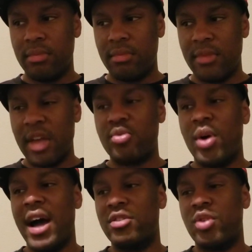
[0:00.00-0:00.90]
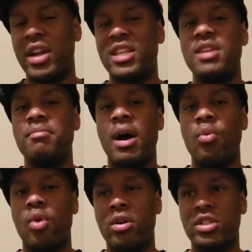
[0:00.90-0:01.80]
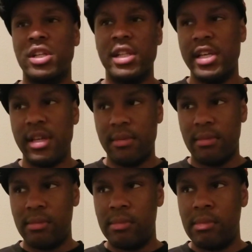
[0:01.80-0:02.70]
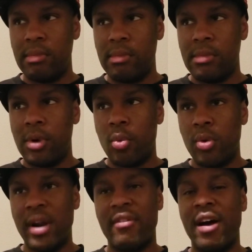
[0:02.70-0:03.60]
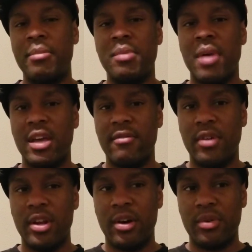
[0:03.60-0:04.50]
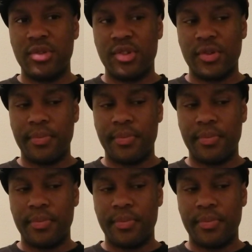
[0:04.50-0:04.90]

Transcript: That's why I try to keep my words clean whenever I be making videos.